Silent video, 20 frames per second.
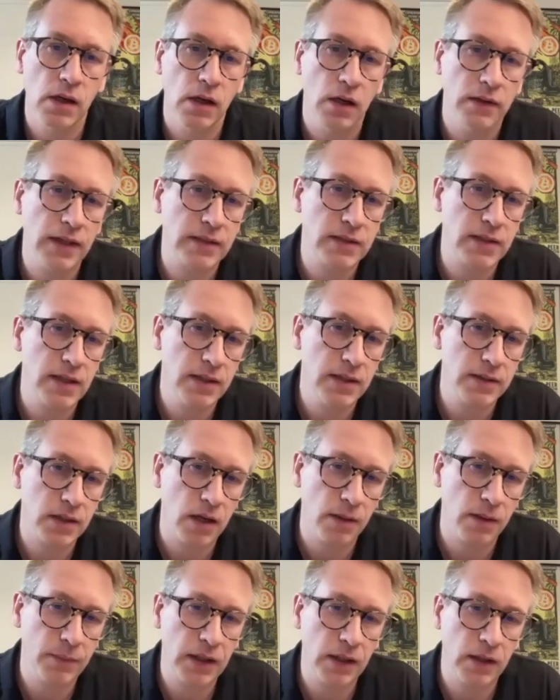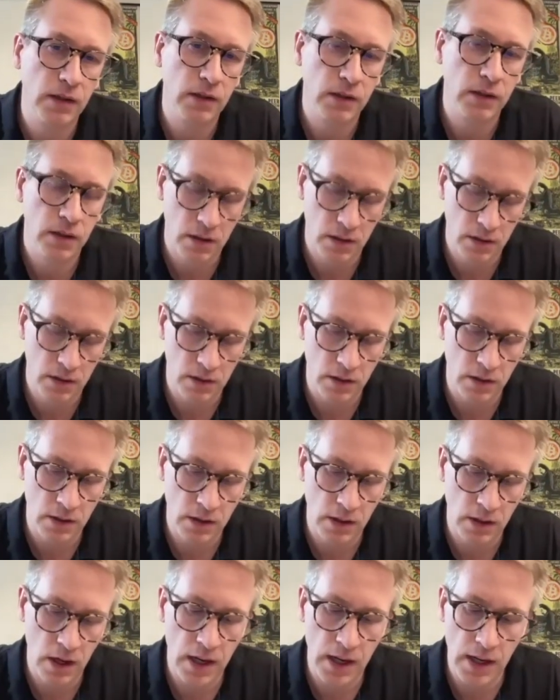that yield is coming
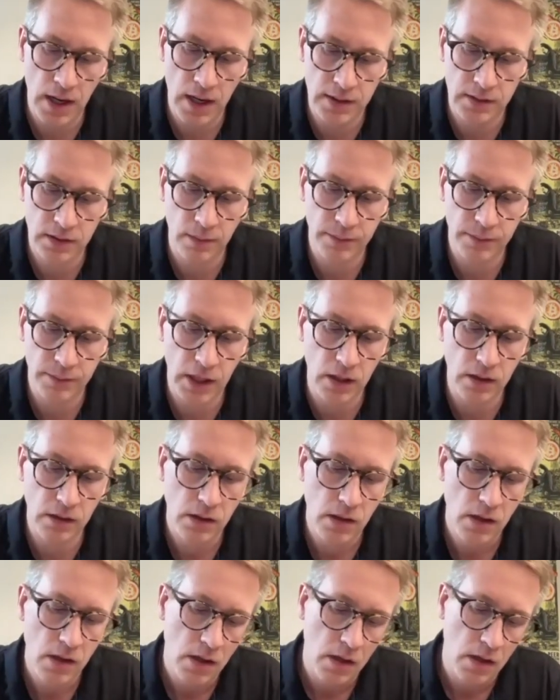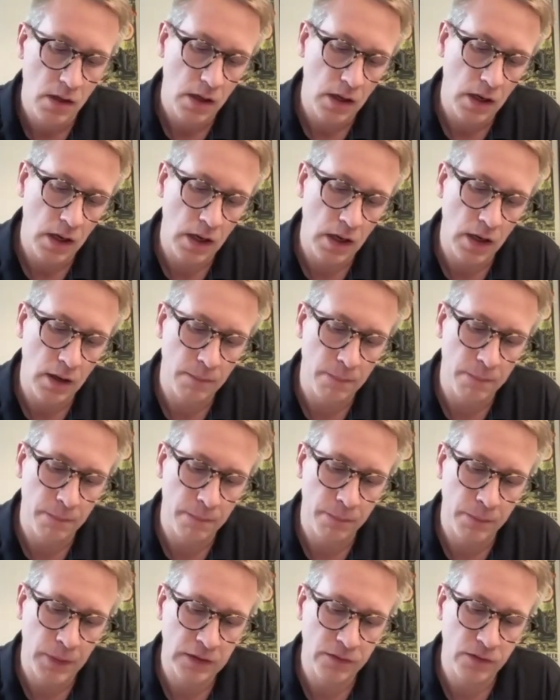uh, ha- has come down um,
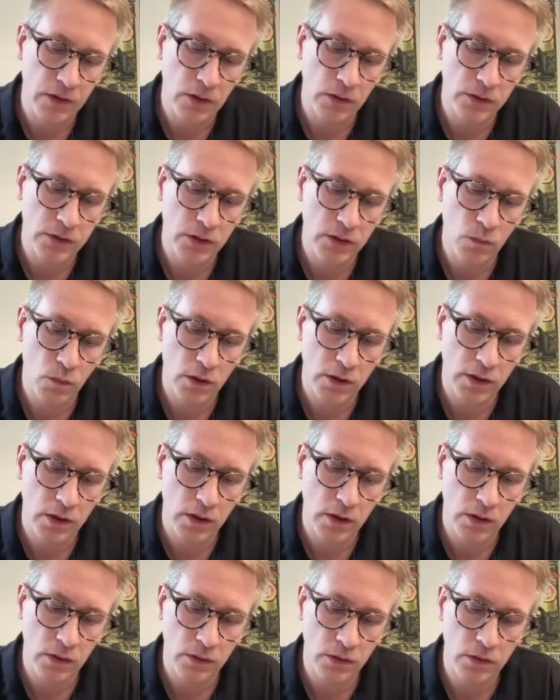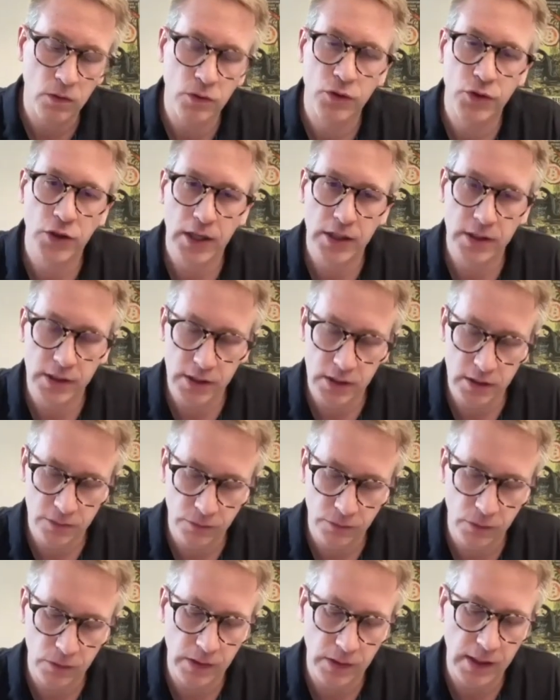but we're also working on new strategies
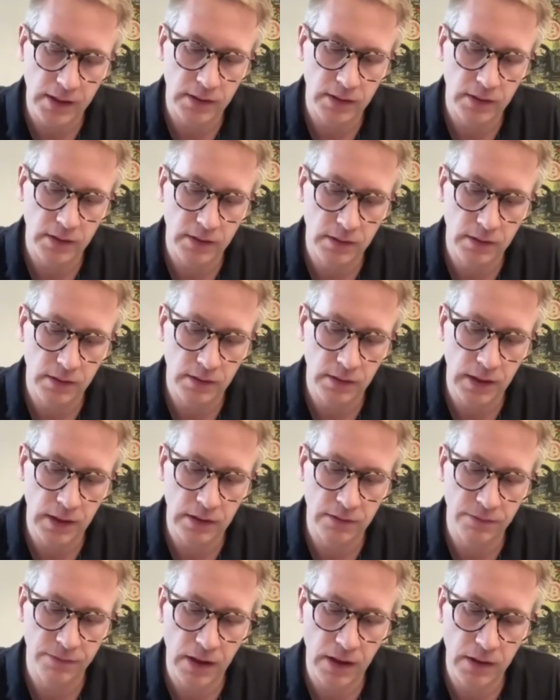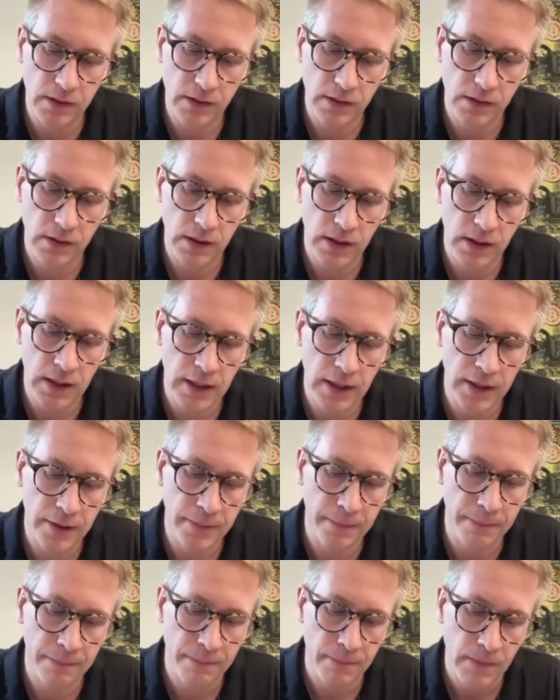for that that fund
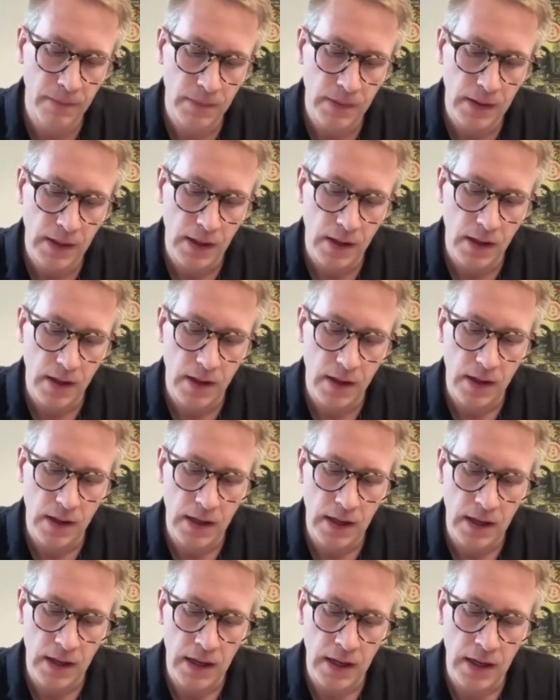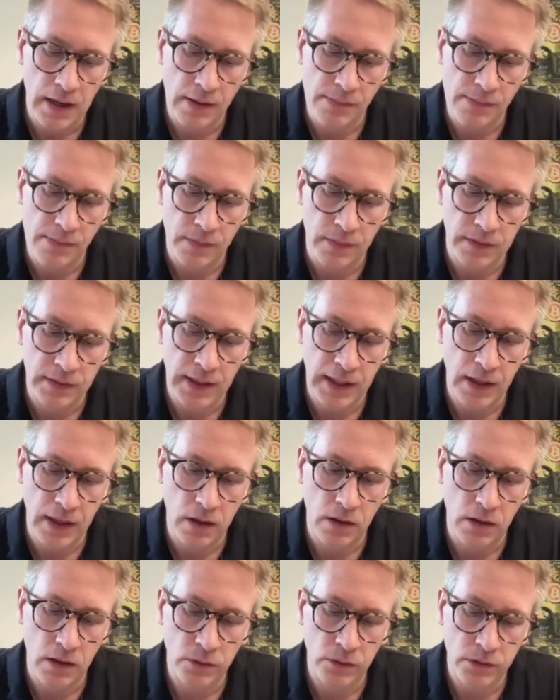um, um, that
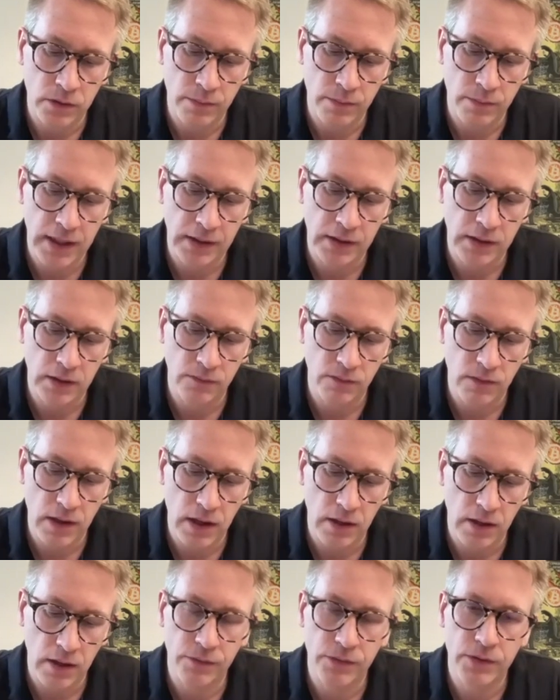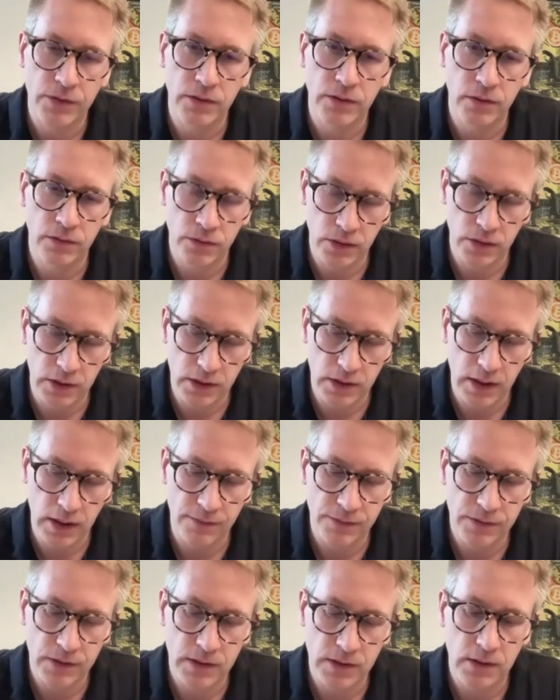are automated. We have three
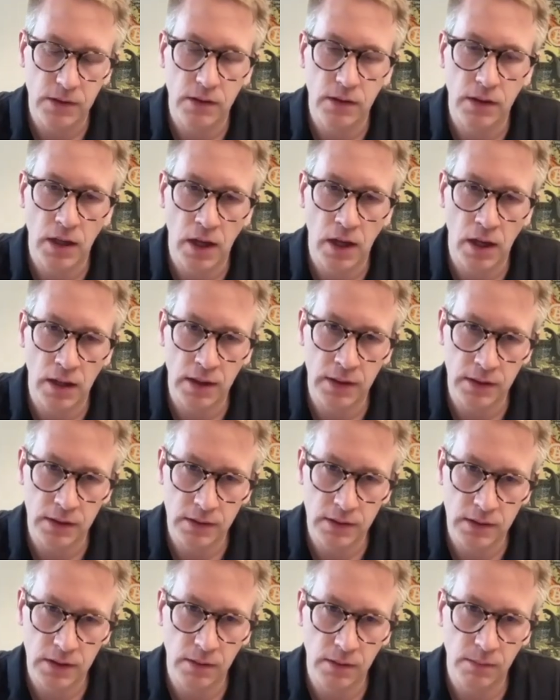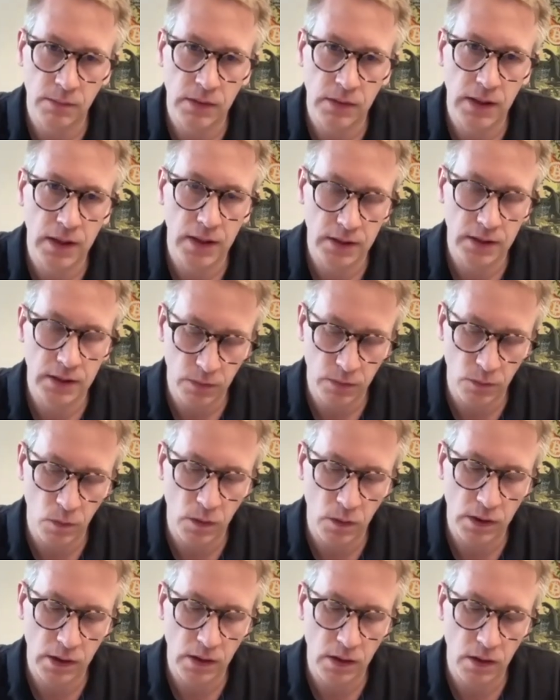devs uh, in the team that has been
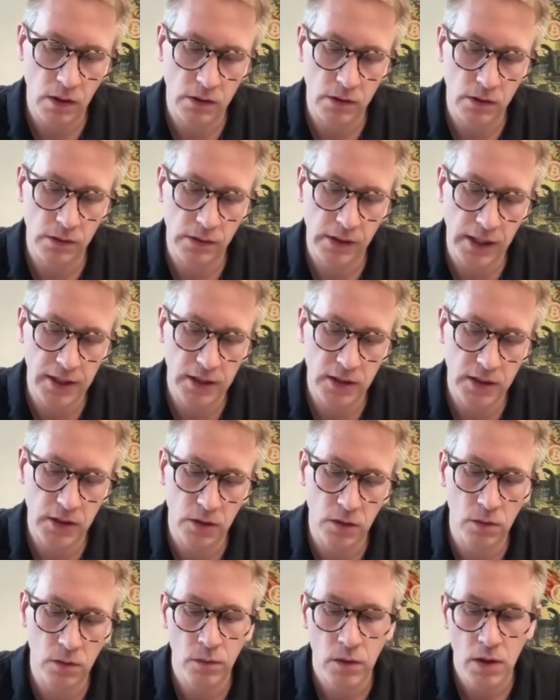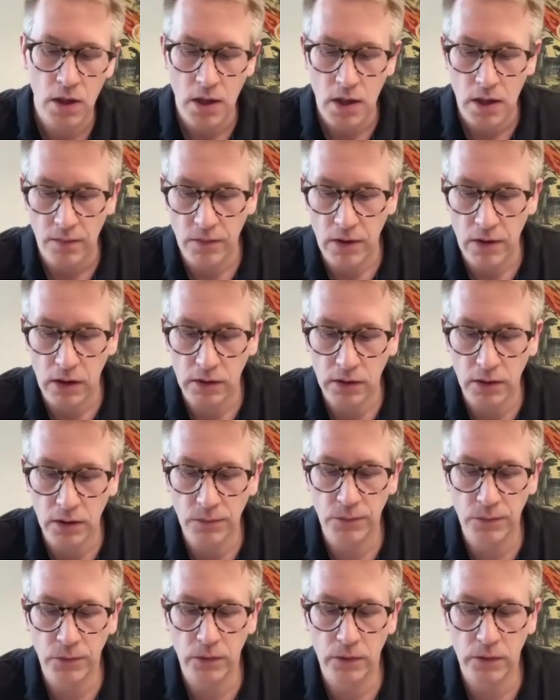working hard on that. So we are
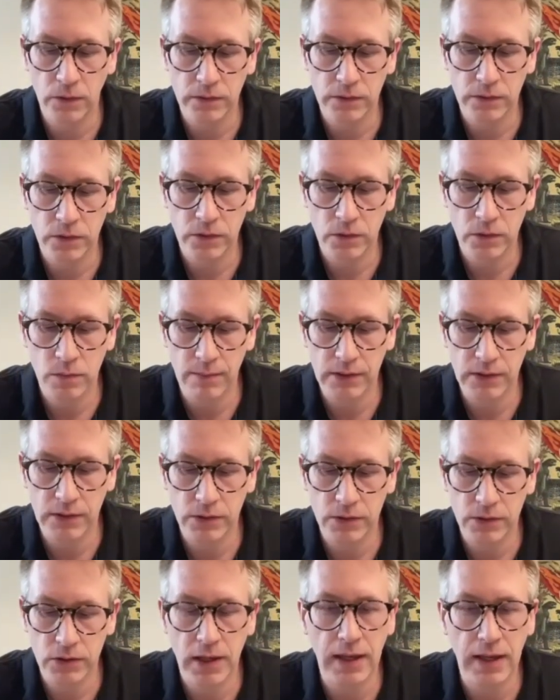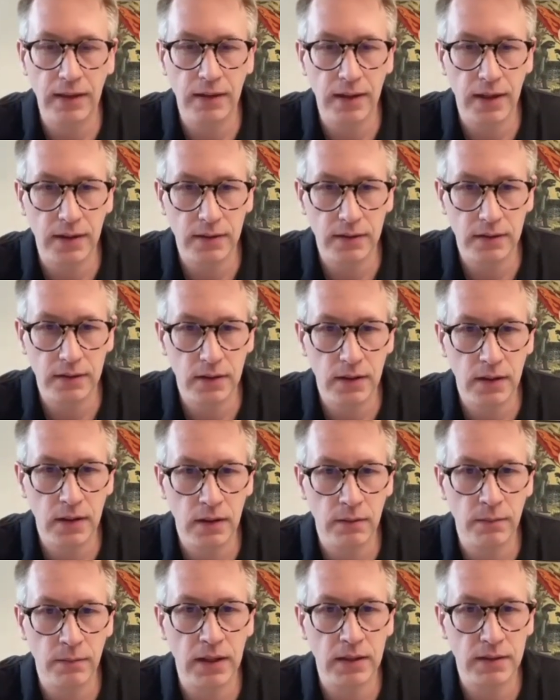hopeful to be able to scale that in
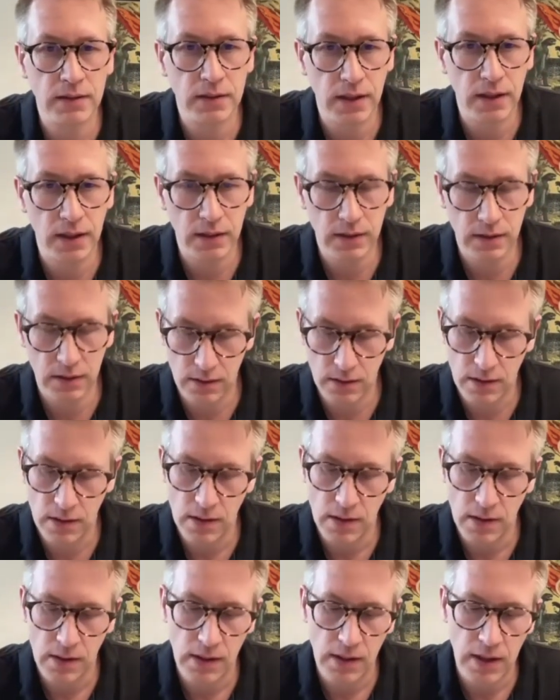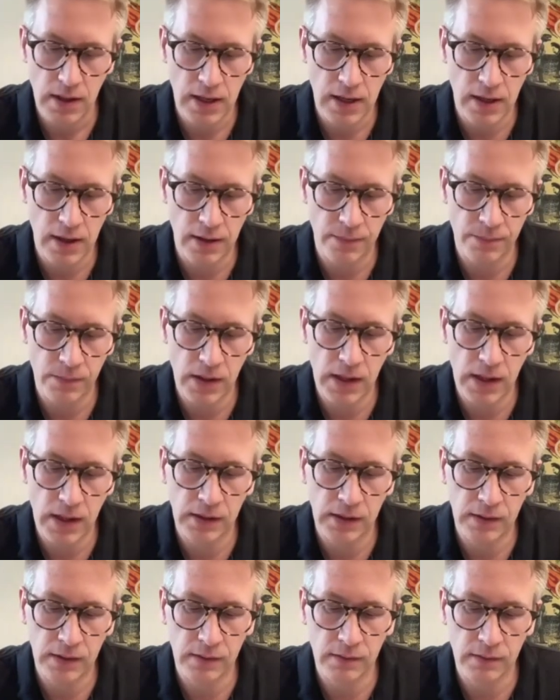the months ahead. Um,
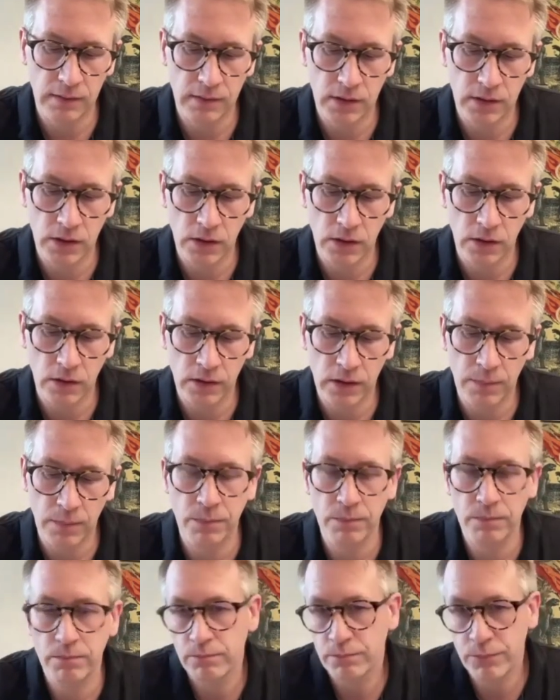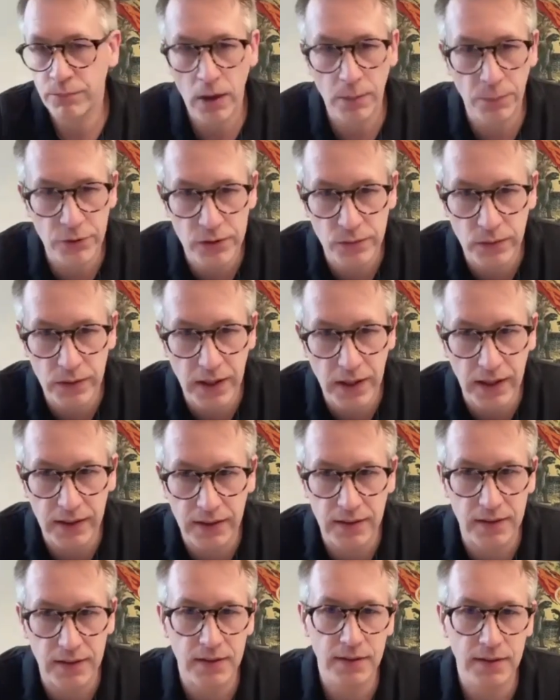and you know the purpose with
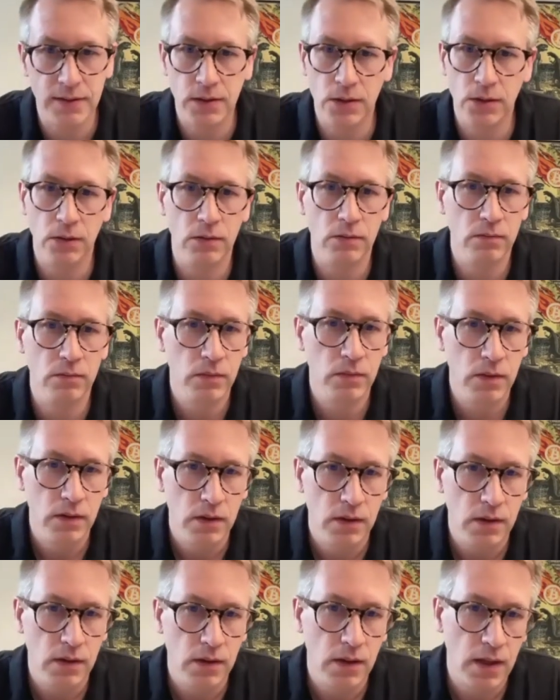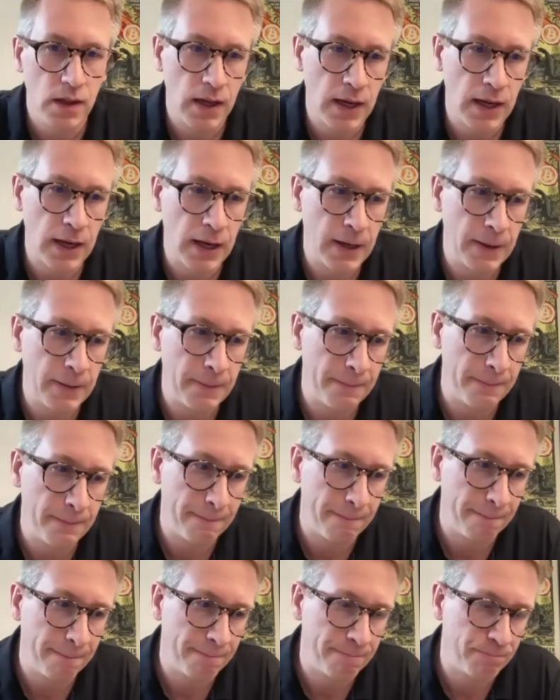that is to
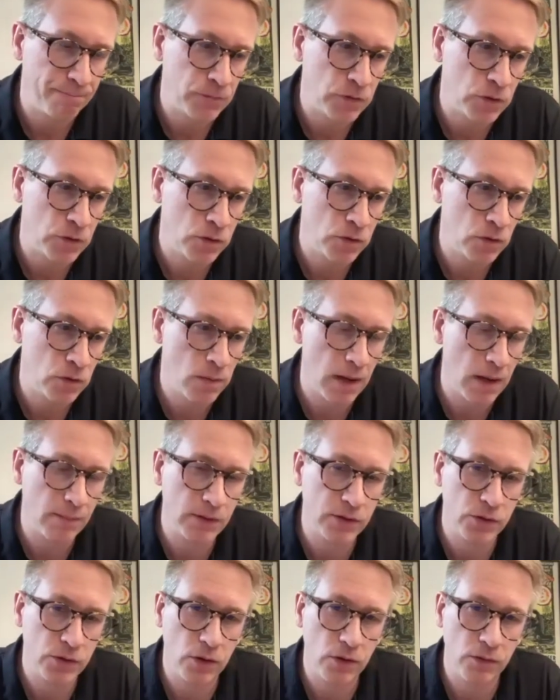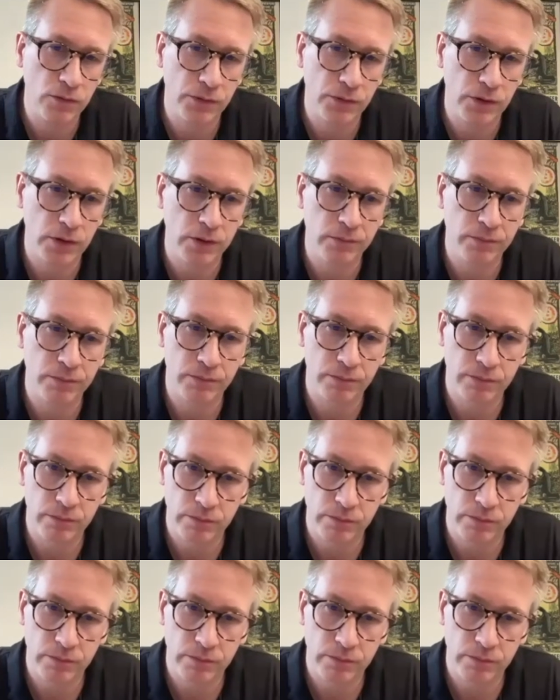um, to be able to offer